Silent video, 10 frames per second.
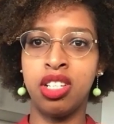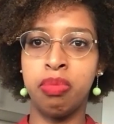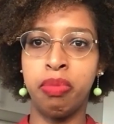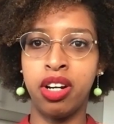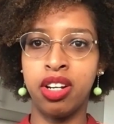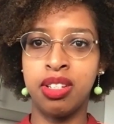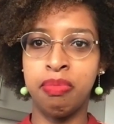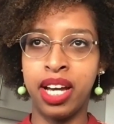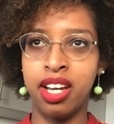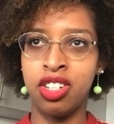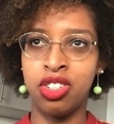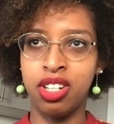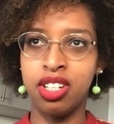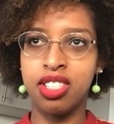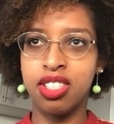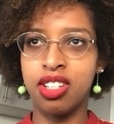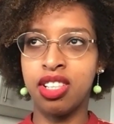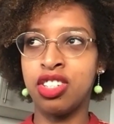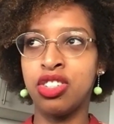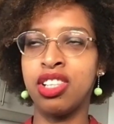sparked my interest,
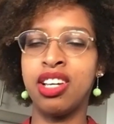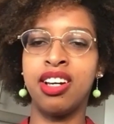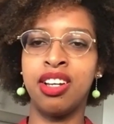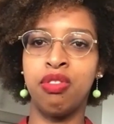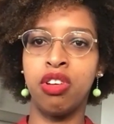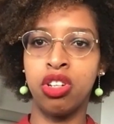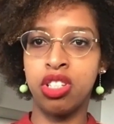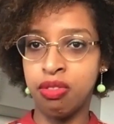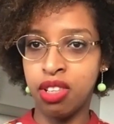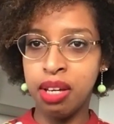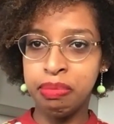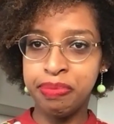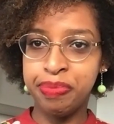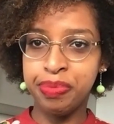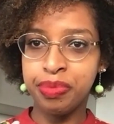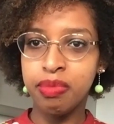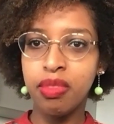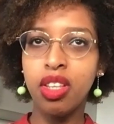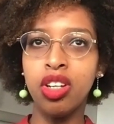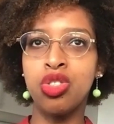literally and figuratively.
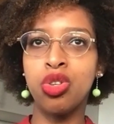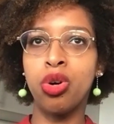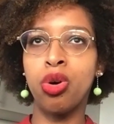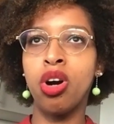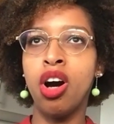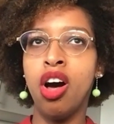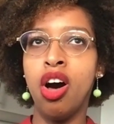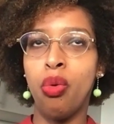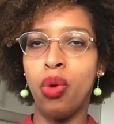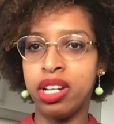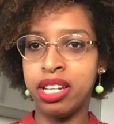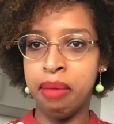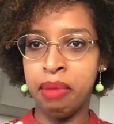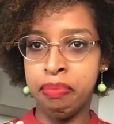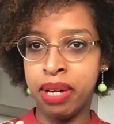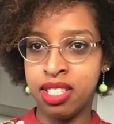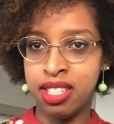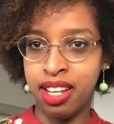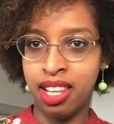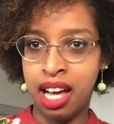So one day my
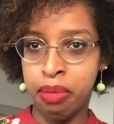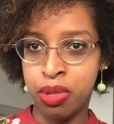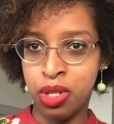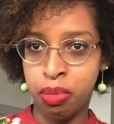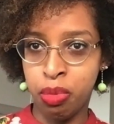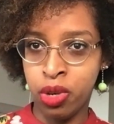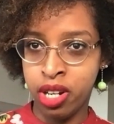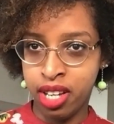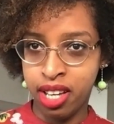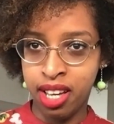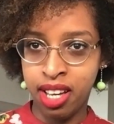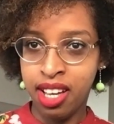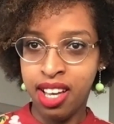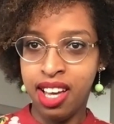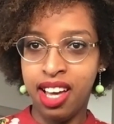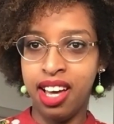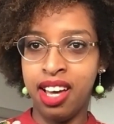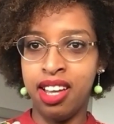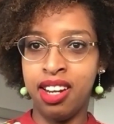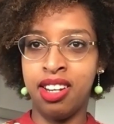bedside lamp stopped working,
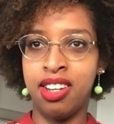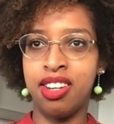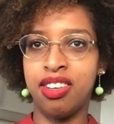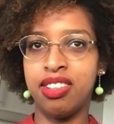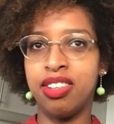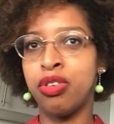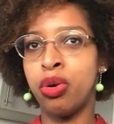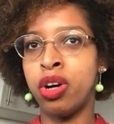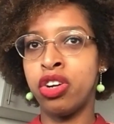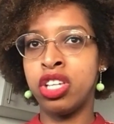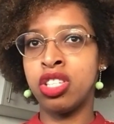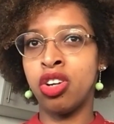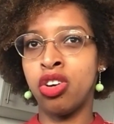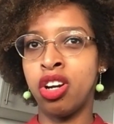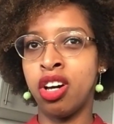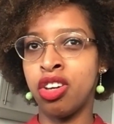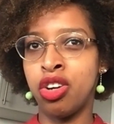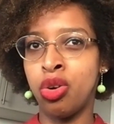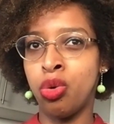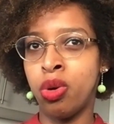and for one reason or
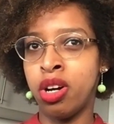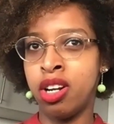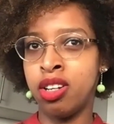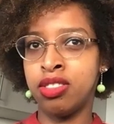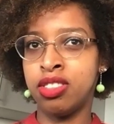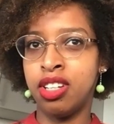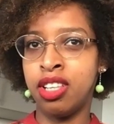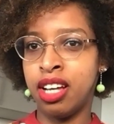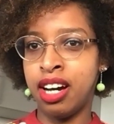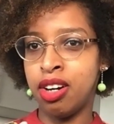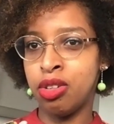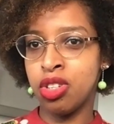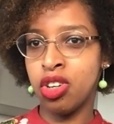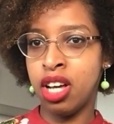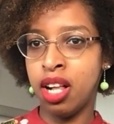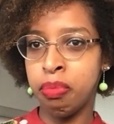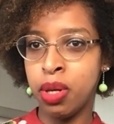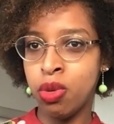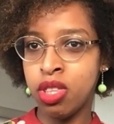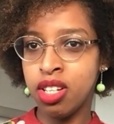another, no one in the house could help
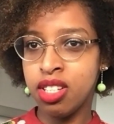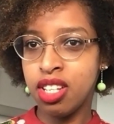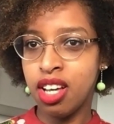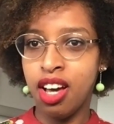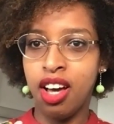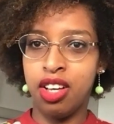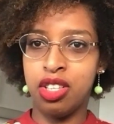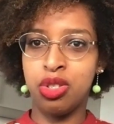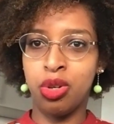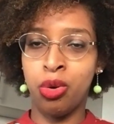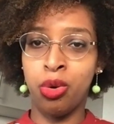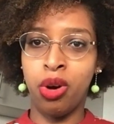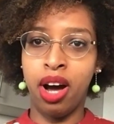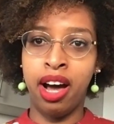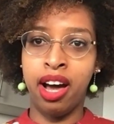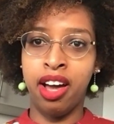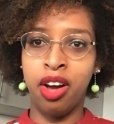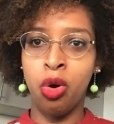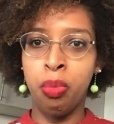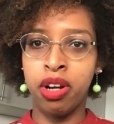me with it. So
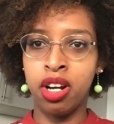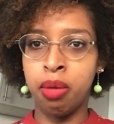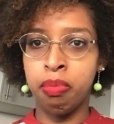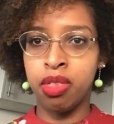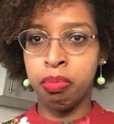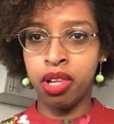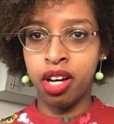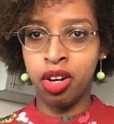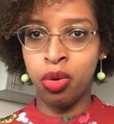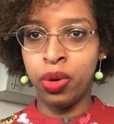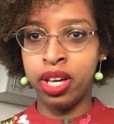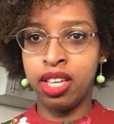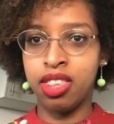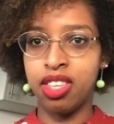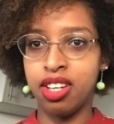I opened up the plug with